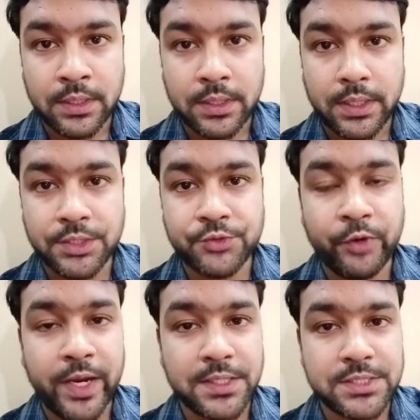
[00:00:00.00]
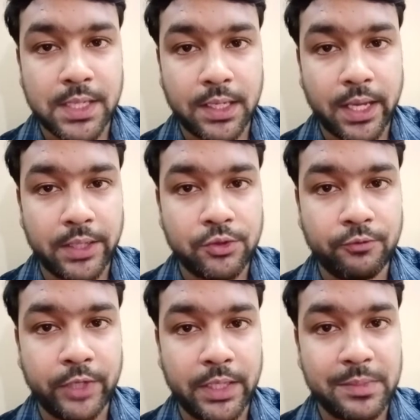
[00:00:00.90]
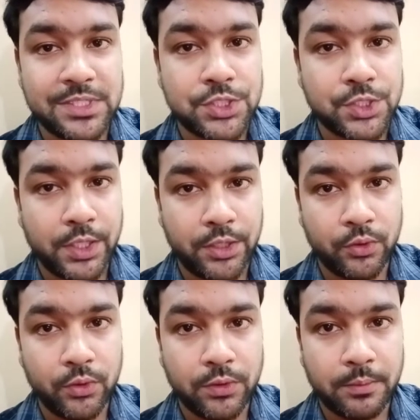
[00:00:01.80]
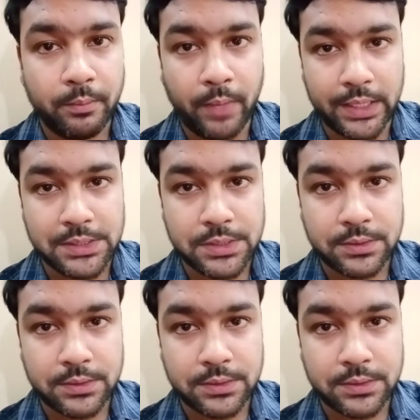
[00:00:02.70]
It creates a kind of image in your mind.